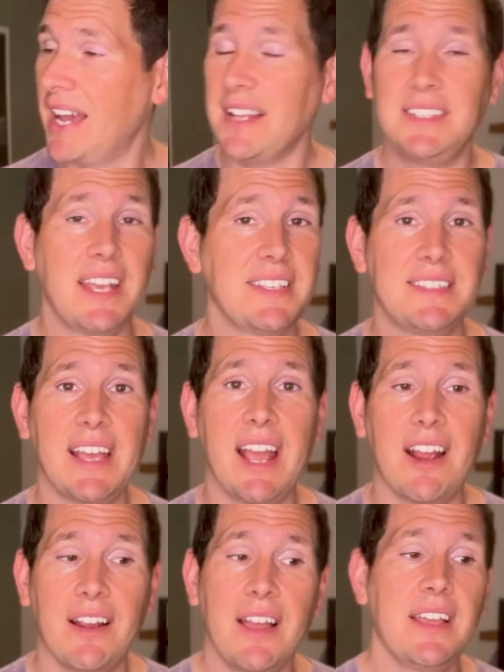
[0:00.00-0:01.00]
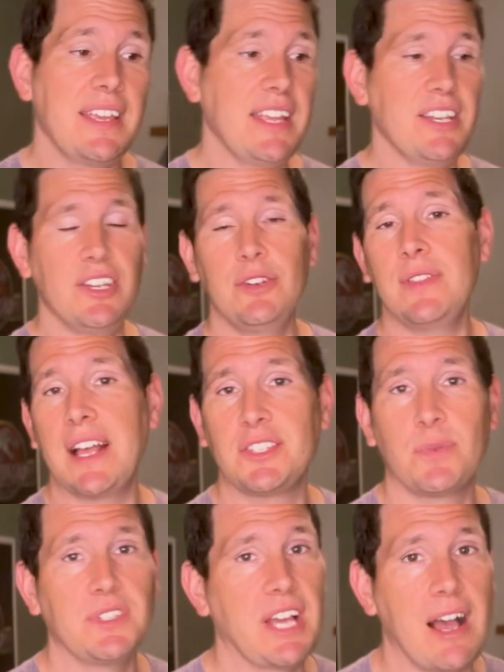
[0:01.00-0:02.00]
Dante's there. He knew
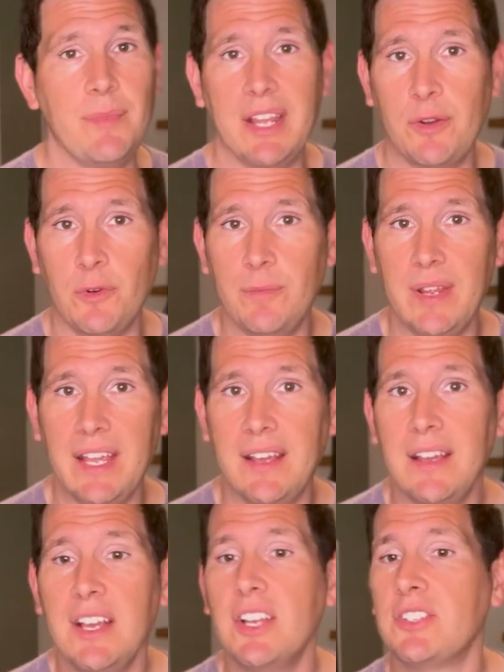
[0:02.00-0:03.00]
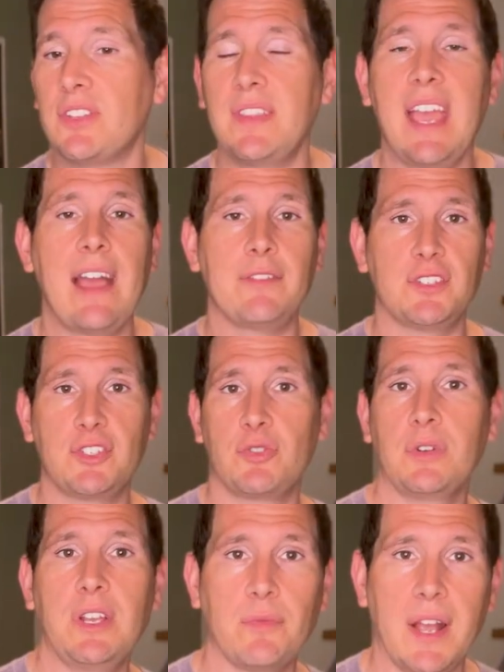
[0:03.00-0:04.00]
that's where Dominic would be. So they have a
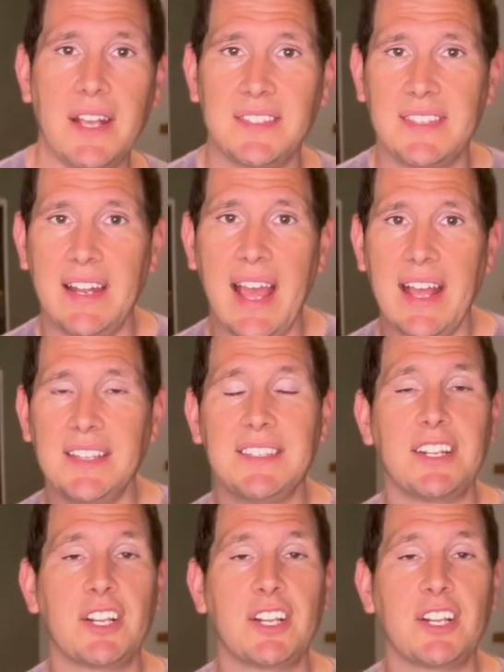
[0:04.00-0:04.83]
street race that ends